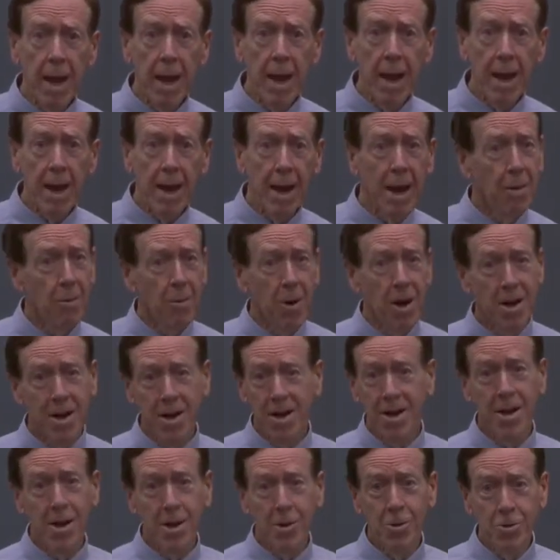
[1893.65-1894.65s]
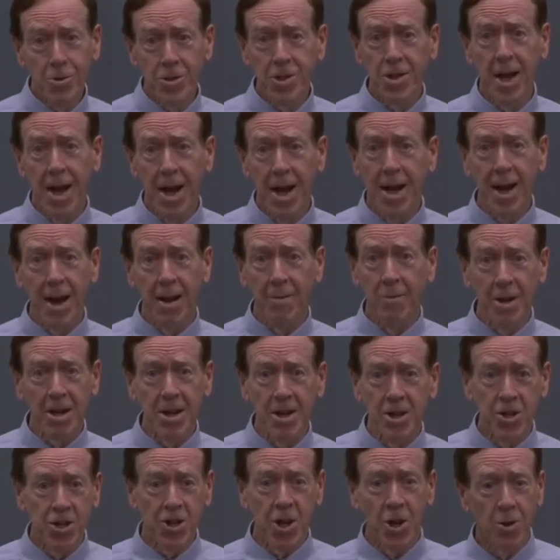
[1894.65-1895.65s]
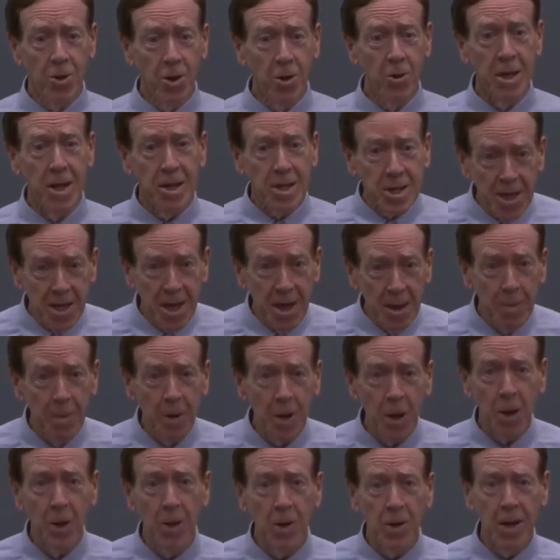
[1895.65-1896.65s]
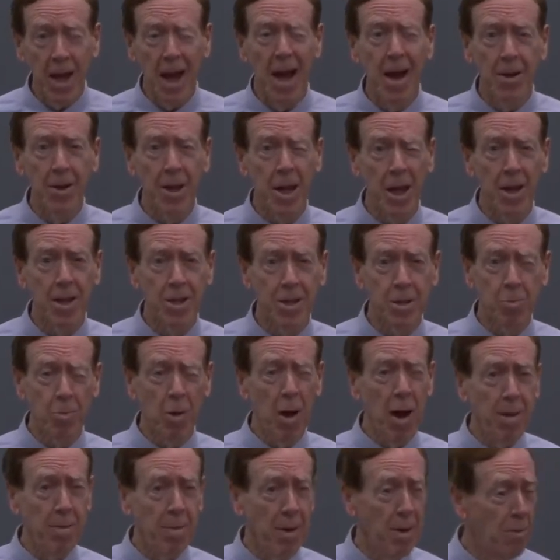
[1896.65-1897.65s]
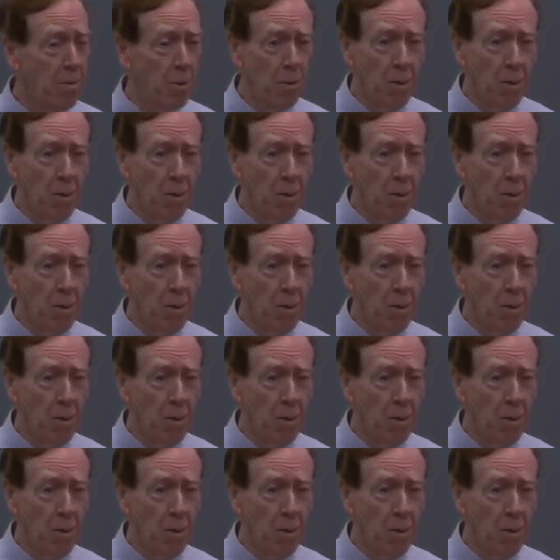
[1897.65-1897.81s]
and I want to use that. I want to show you a typical calculus problem.